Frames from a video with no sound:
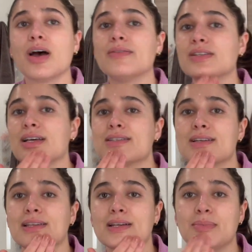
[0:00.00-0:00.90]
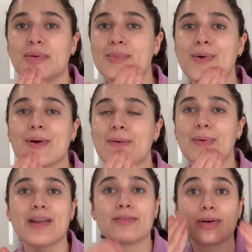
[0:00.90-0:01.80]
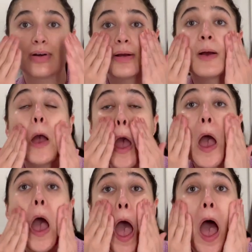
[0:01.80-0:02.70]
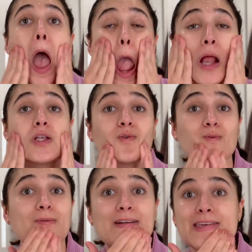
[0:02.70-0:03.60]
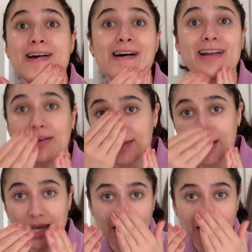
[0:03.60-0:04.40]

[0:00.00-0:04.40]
I'll have to test it a little bit more whenever it's really hot outside.